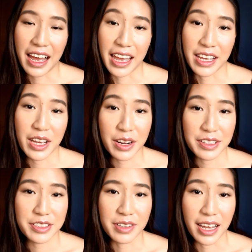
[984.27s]
I
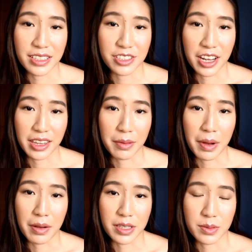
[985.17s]
encourage you guys to check them
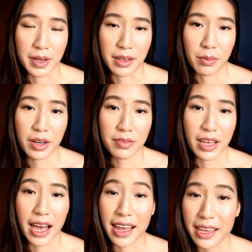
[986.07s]
out as well. One of
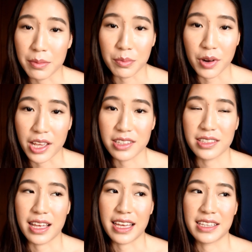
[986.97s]
the high-end
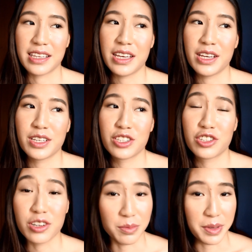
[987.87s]
brands that
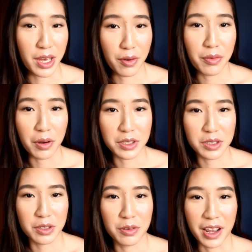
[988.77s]
should be a force
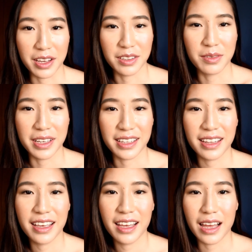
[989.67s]
to reckon with
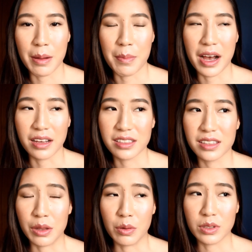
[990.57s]

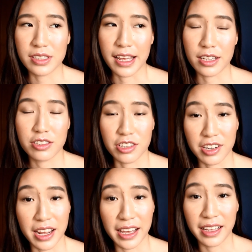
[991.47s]
amongst those like
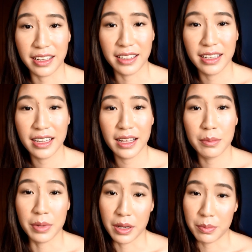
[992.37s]
Chanel,
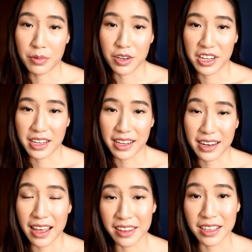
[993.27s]
Burberry,
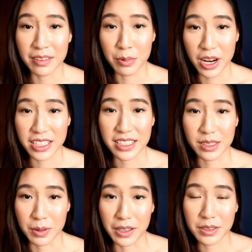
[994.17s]
and other brands
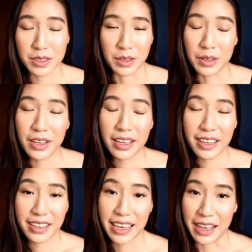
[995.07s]
as well. So
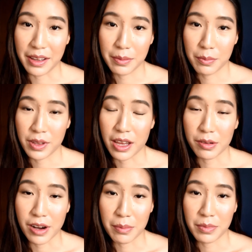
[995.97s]
yeah,
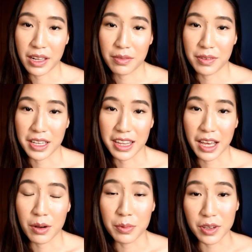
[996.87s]
without rambling further,
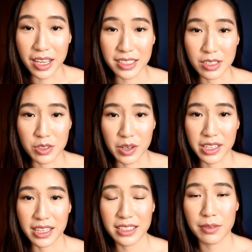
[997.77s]
I hope you guys
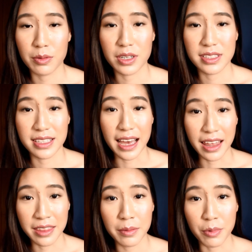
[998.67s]
enjoyed this. If you want to see
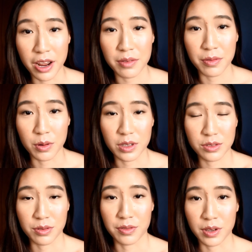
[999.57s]
other brand
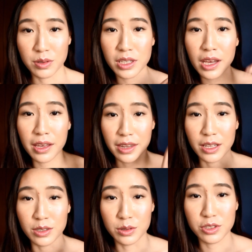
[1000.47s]
focused reviews,
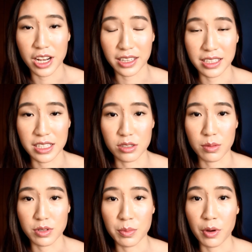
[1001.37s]
then do check the
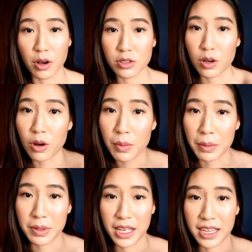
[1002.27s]
description box or my
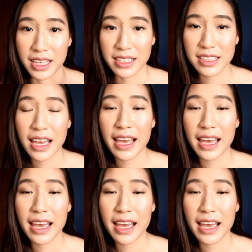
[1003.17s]
playlist.